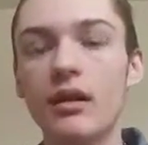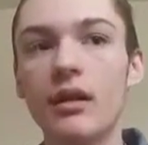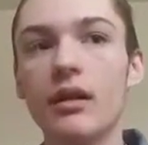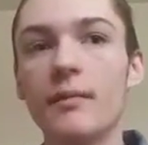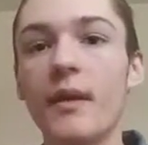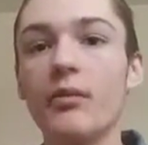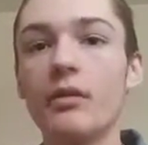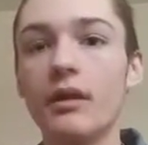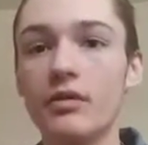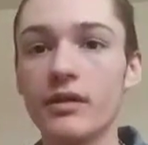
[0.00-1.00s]
um, they will
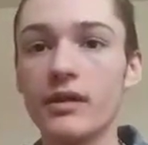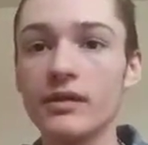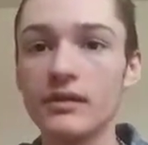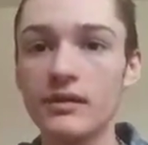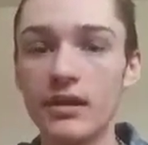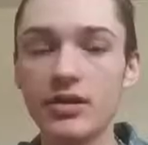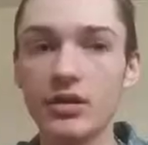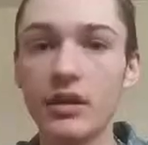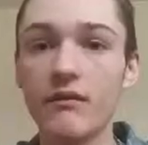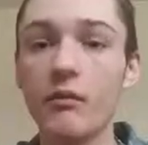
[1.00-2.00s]
increase
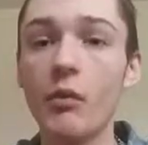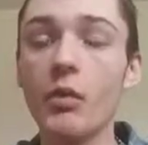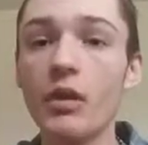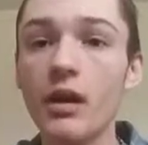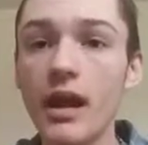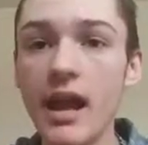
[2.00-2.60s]
tension even more